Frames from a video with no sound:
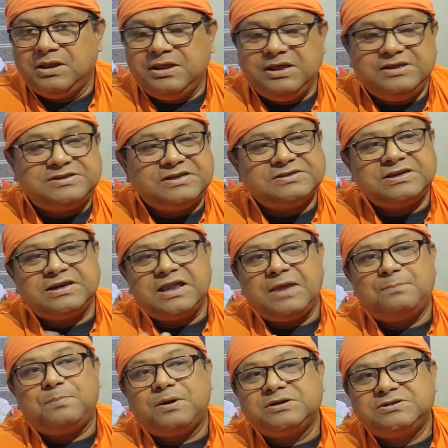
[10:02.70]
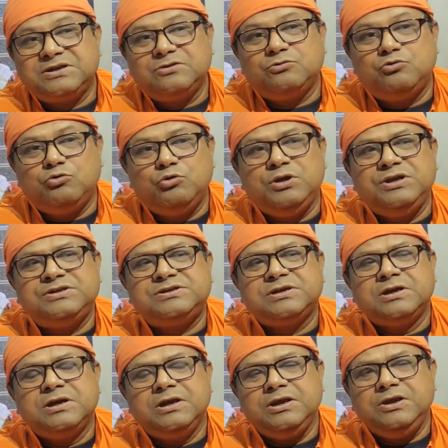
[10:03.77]
He says that a person who is,
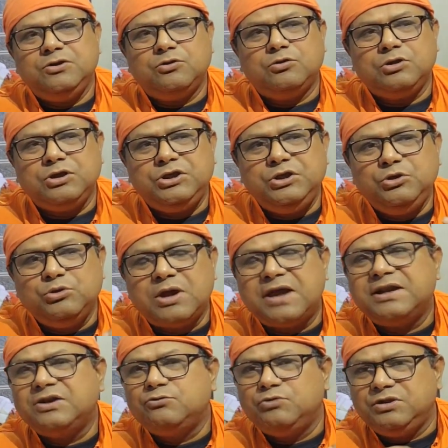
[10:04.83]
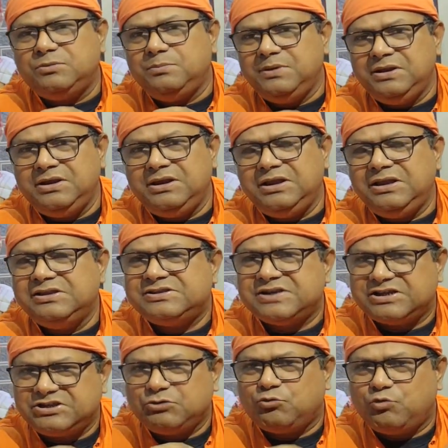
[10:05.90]
you know, united with me in
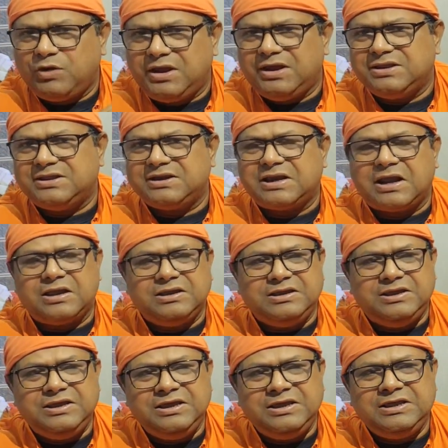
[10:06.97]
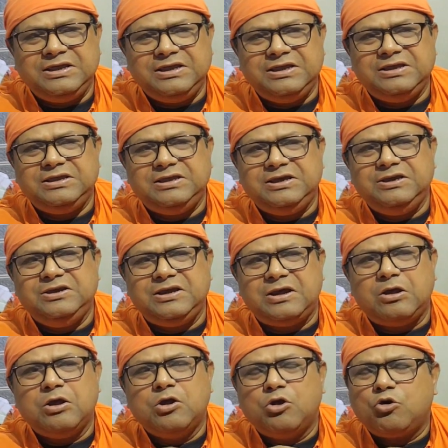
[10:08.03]
such a way that he
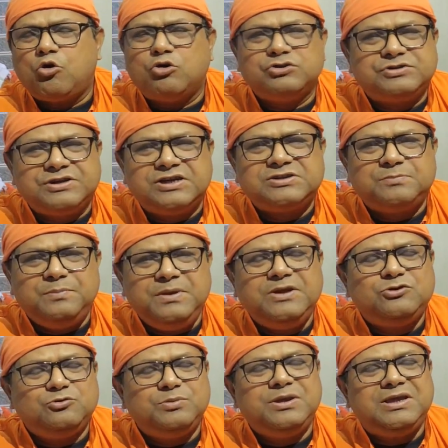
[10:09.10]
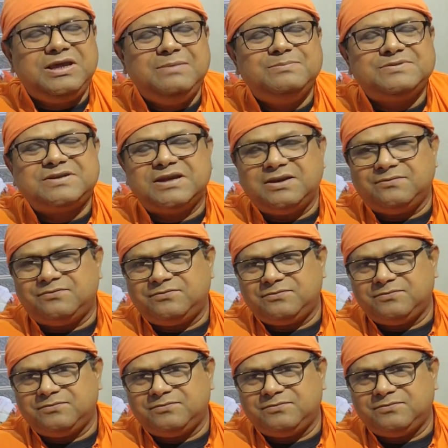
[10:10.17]
considers me to be himself.